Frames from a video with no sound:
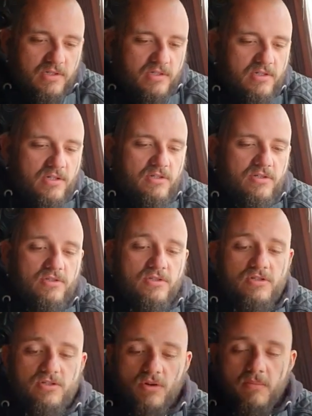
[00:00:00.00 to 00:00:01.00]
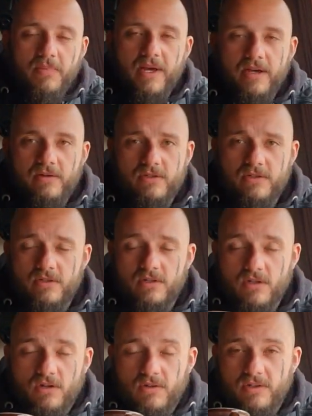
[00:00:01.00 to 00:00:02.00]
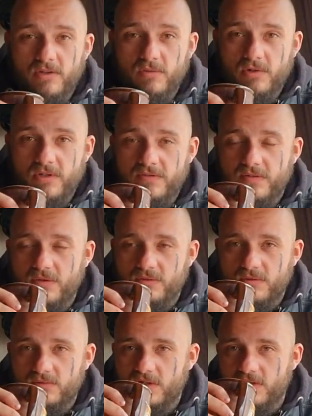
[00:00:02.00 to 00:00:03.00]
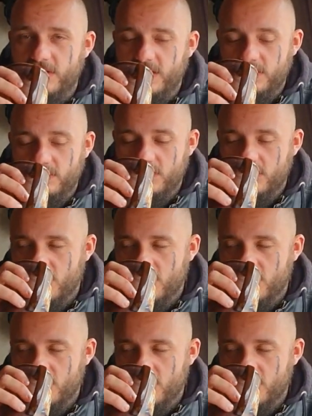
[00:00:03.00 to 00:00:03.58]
just dump out as like you would if they were upside down.